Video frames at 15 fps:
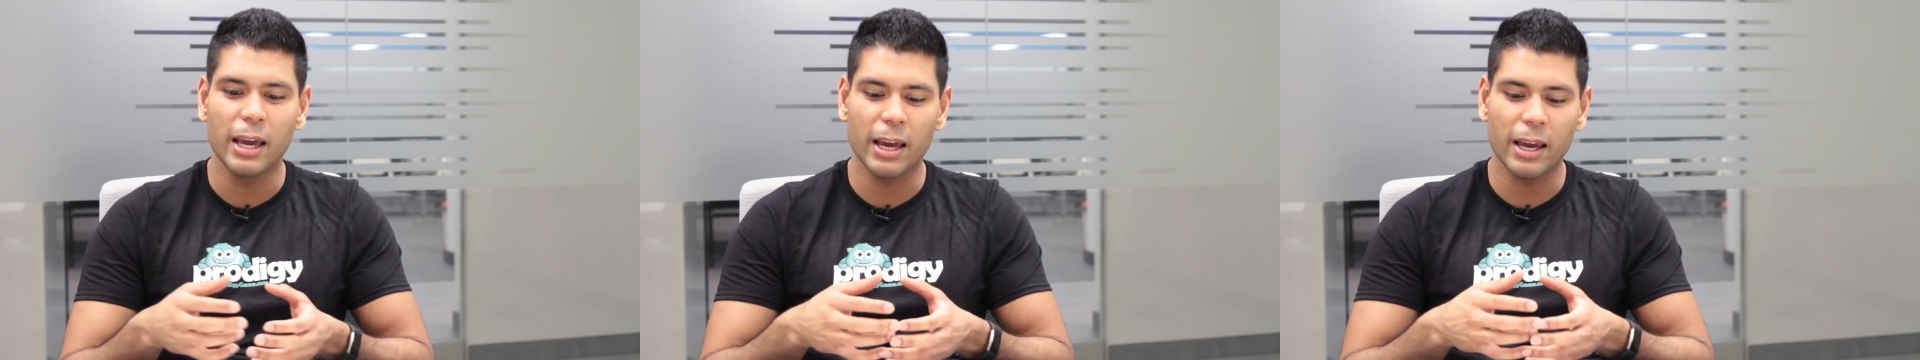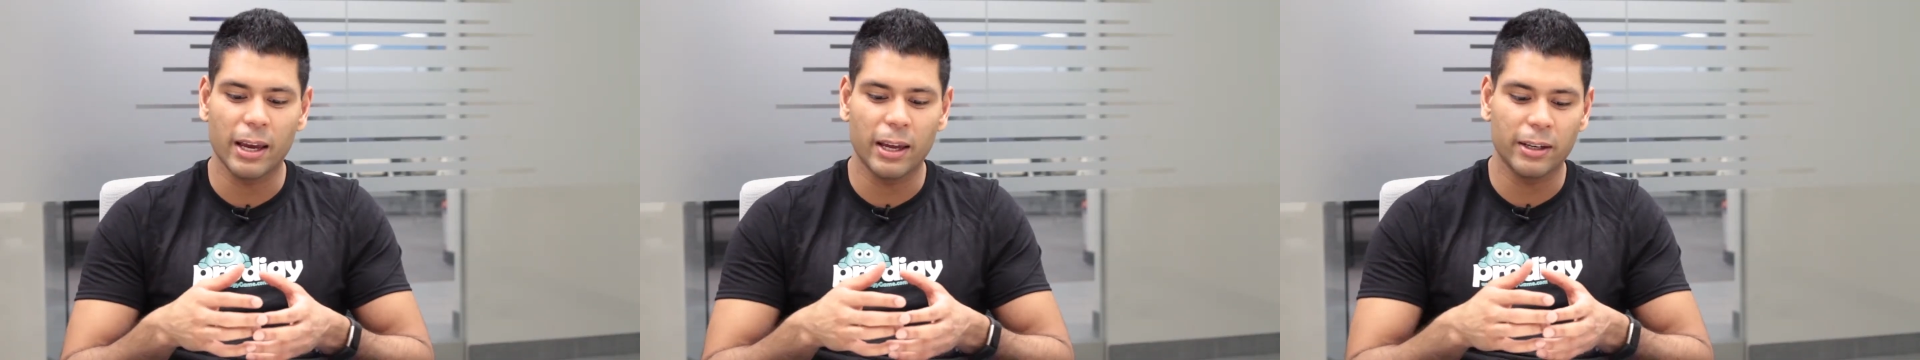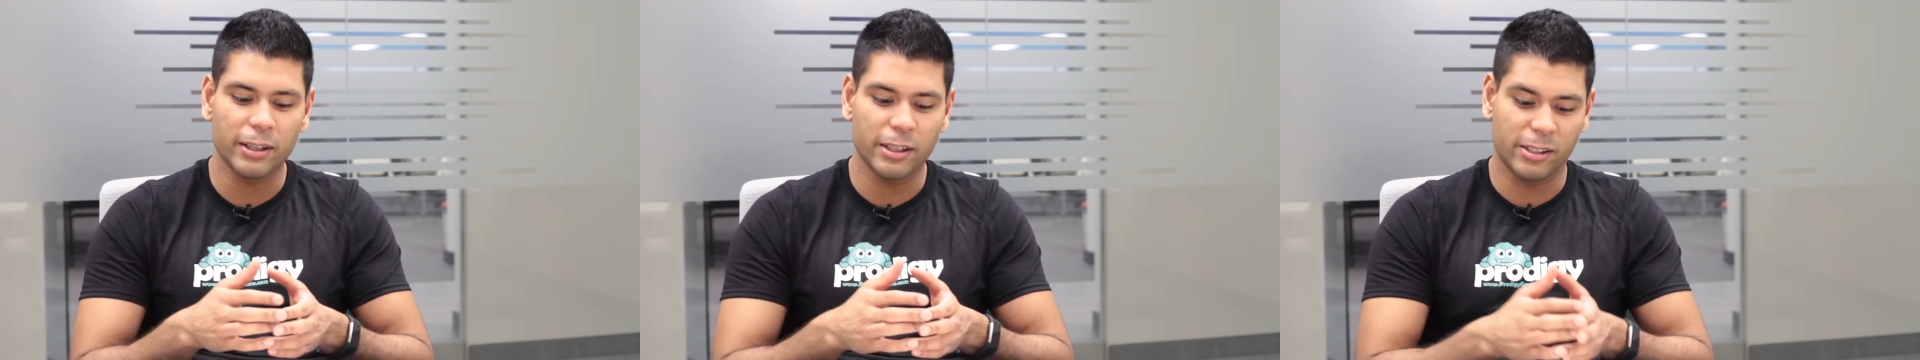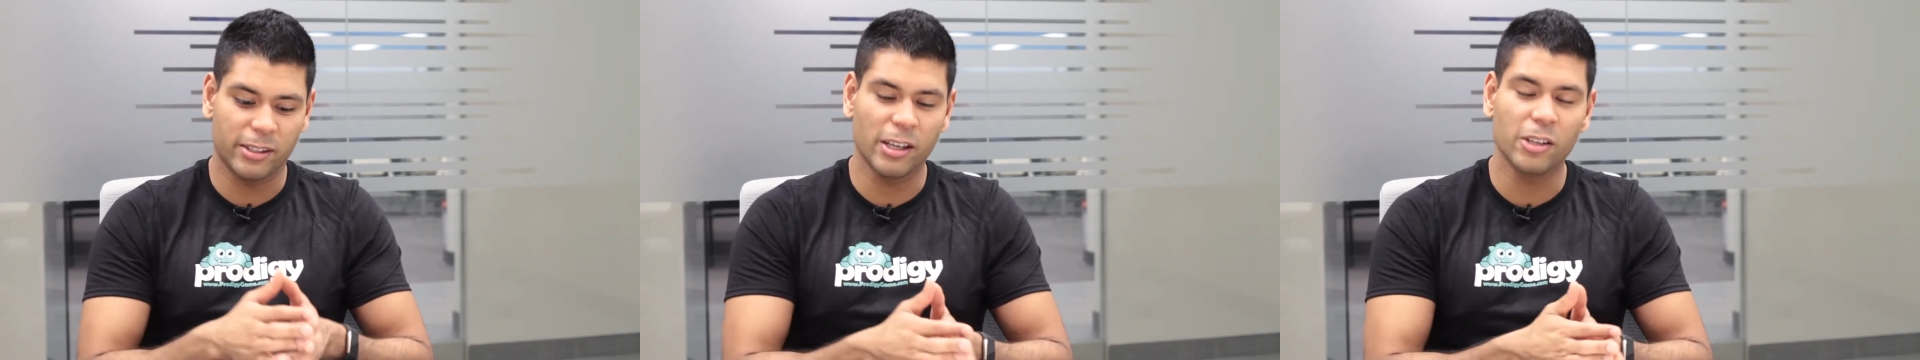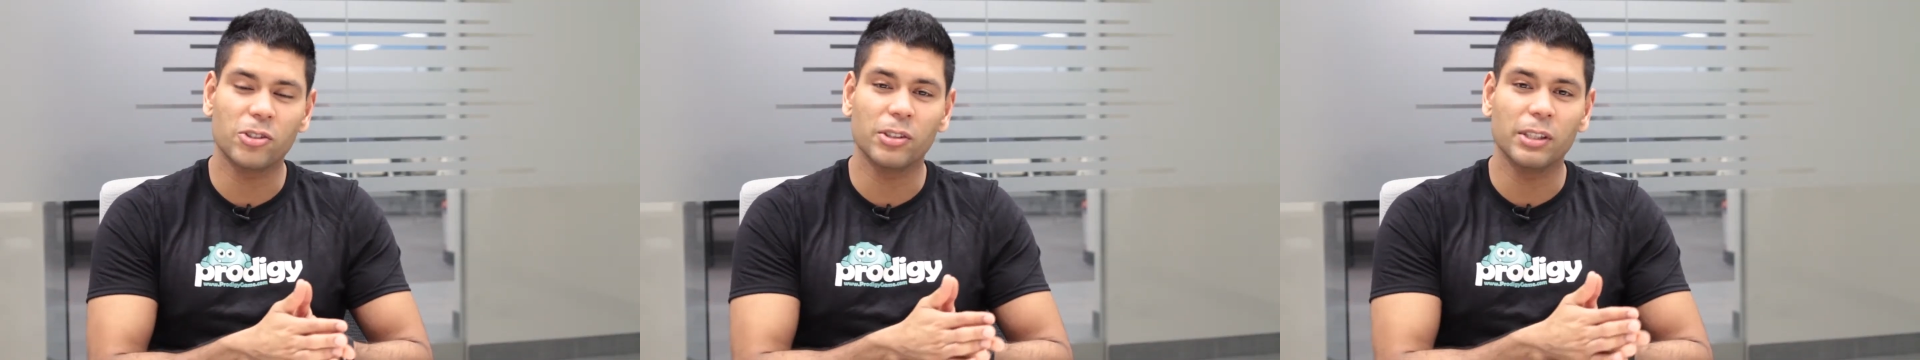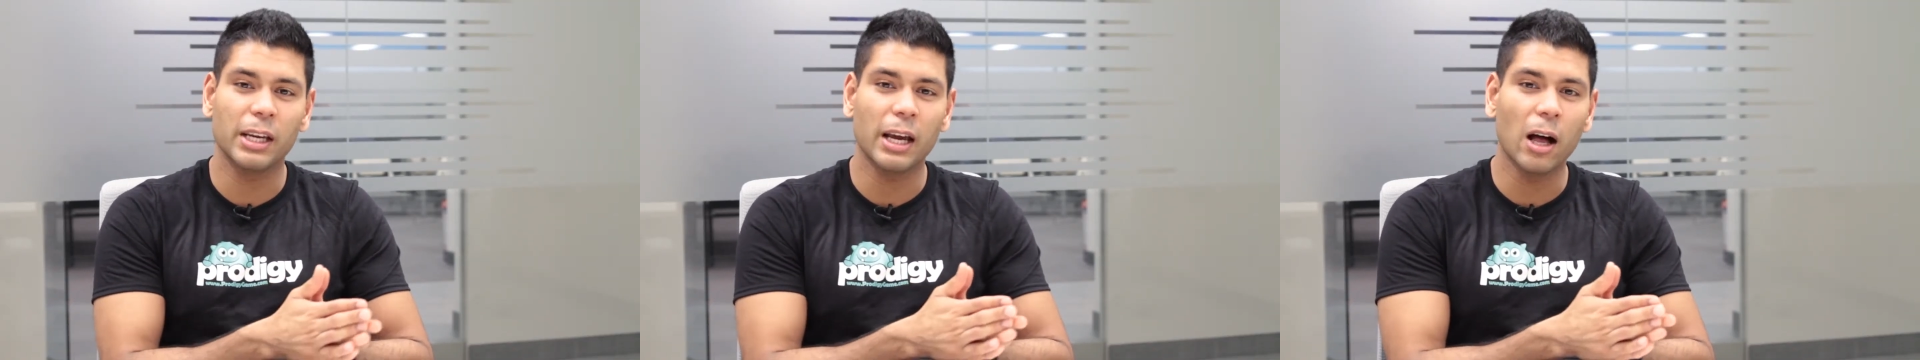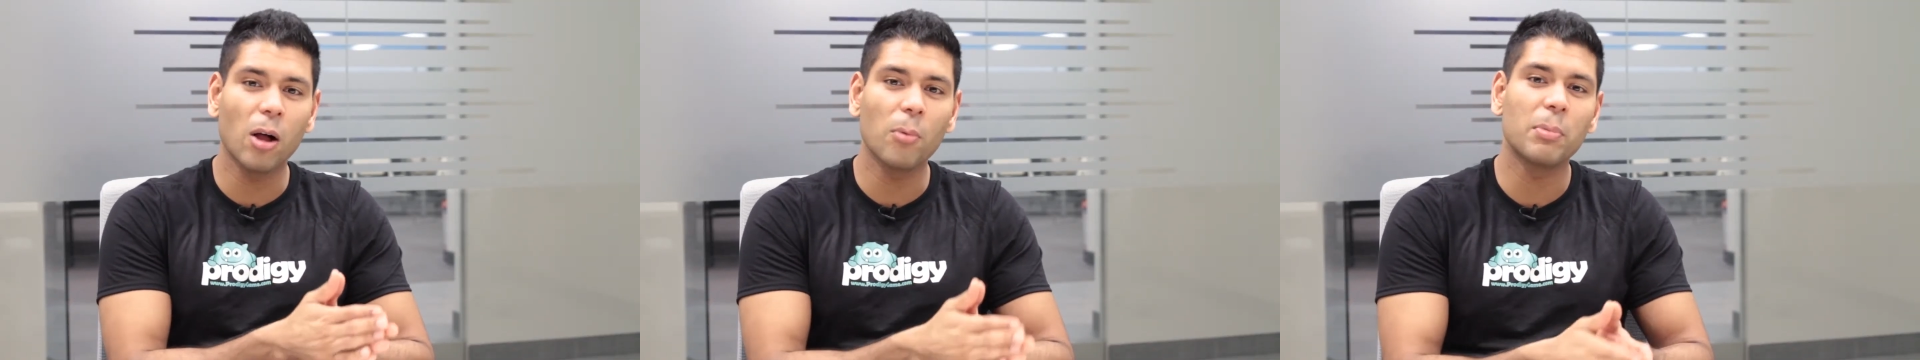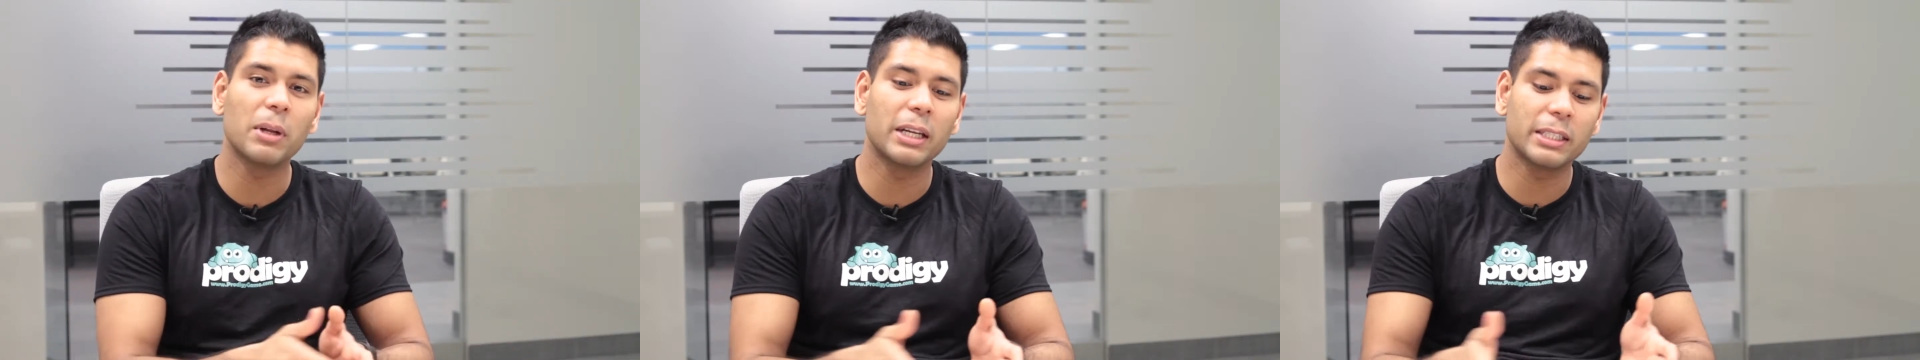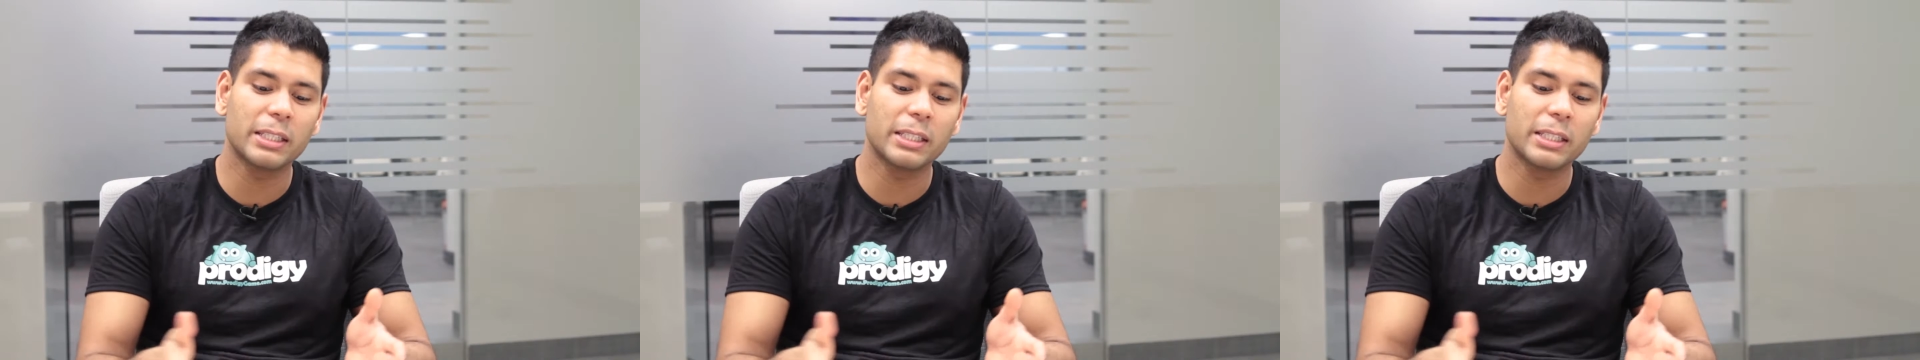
and essentially help an